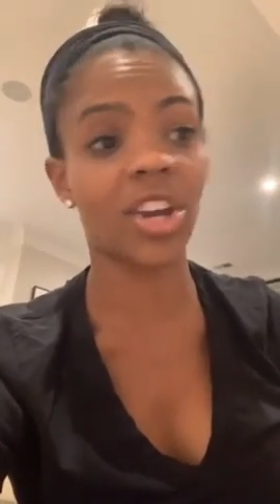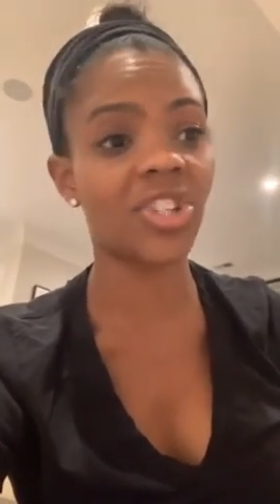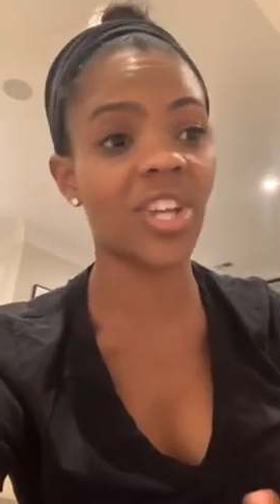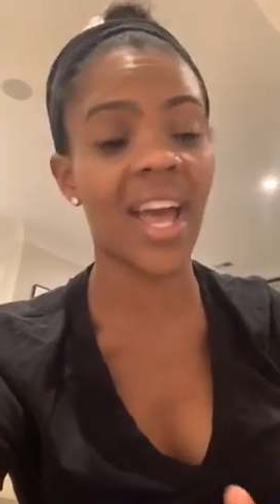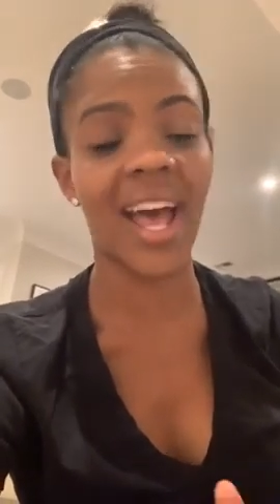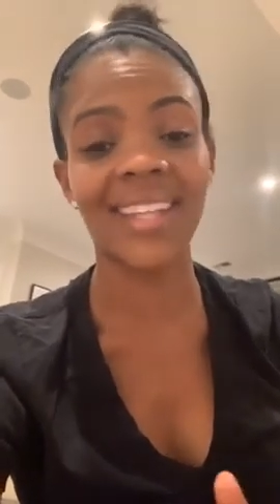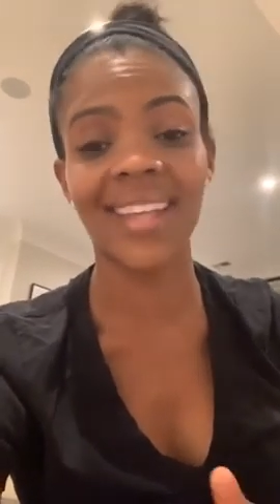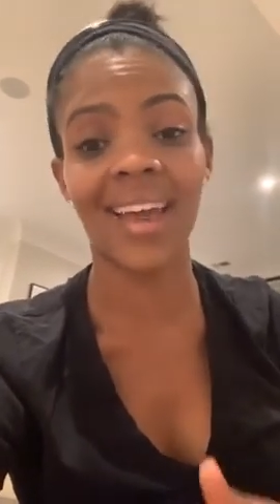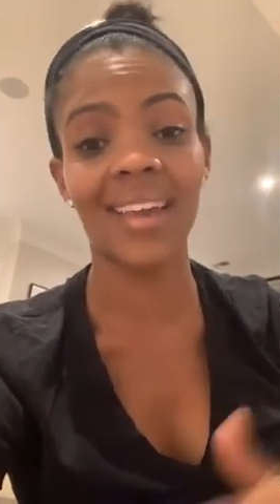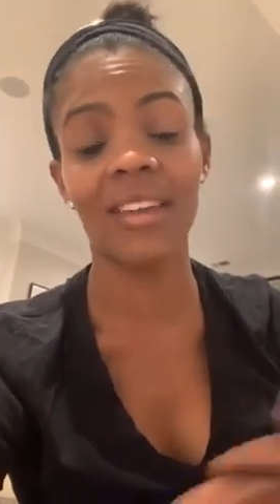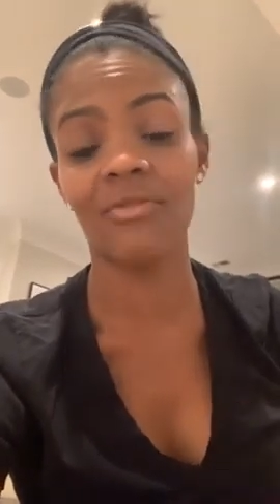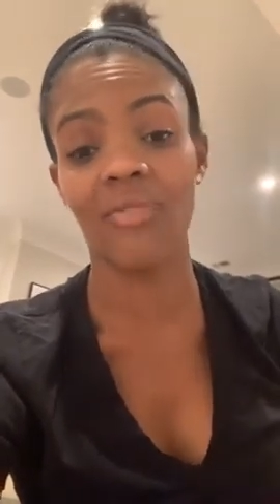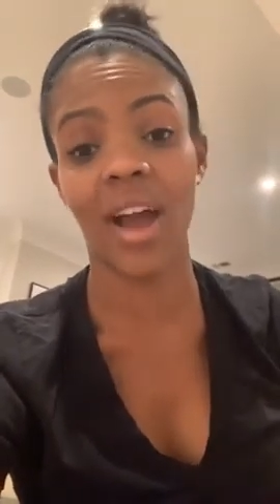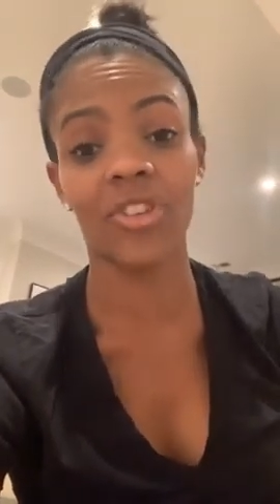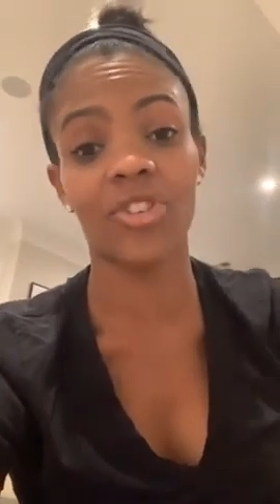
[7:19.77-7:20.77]
She has that it
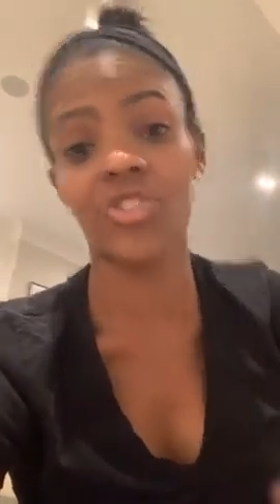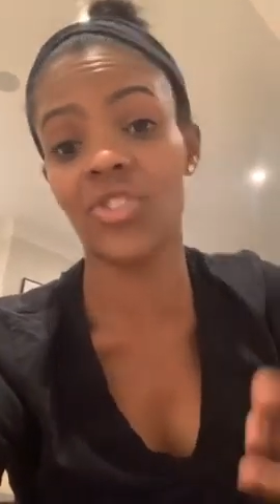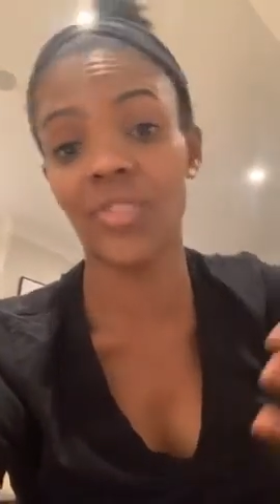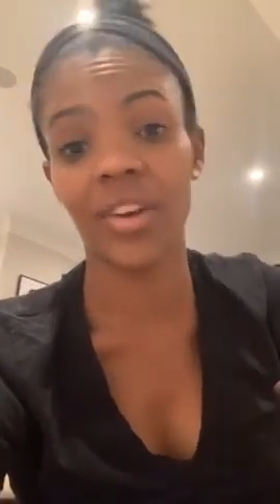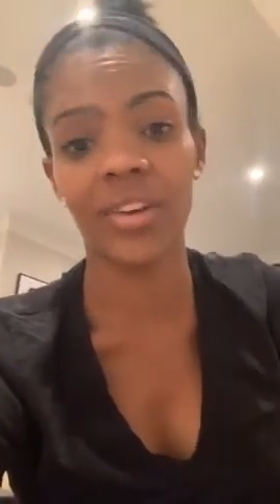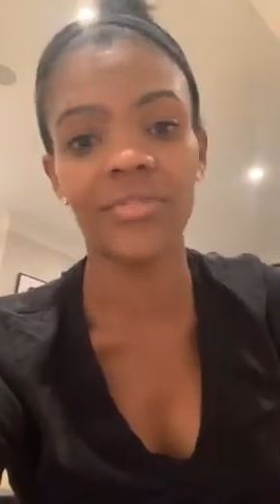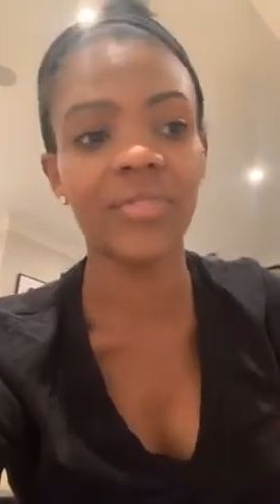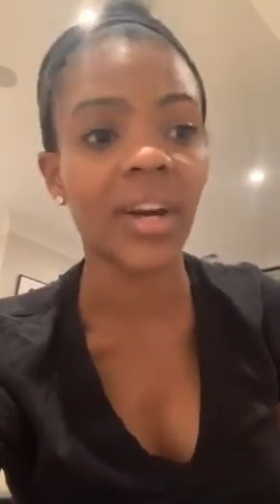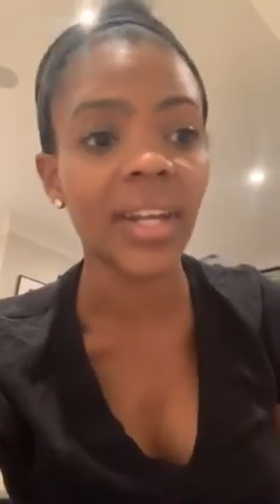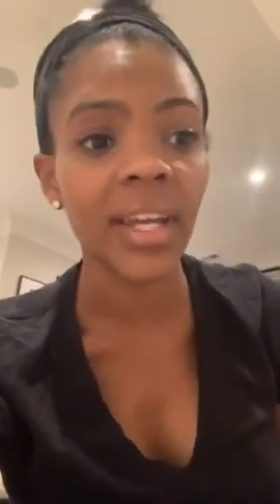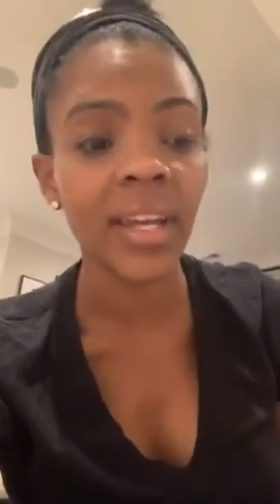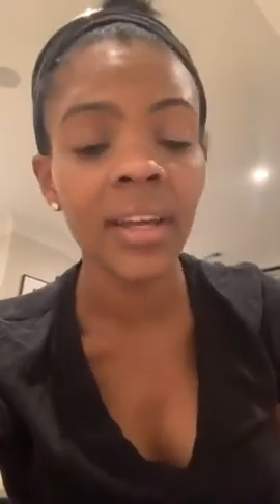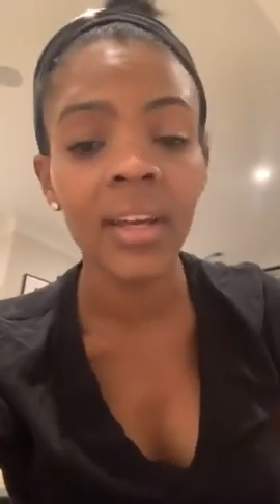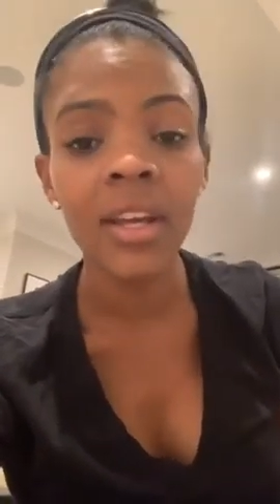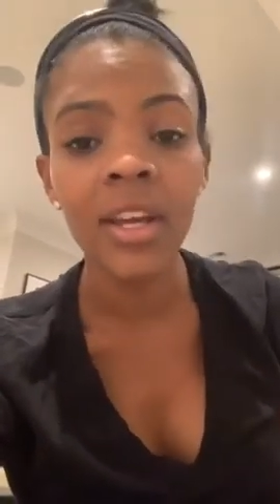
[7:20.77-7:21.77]
factor. She's very
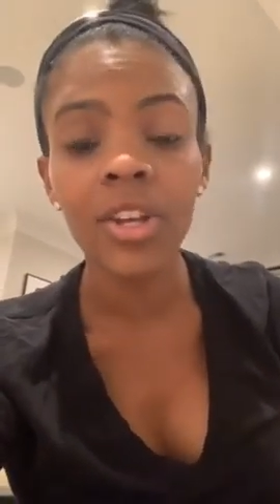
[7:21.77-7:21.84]
funny,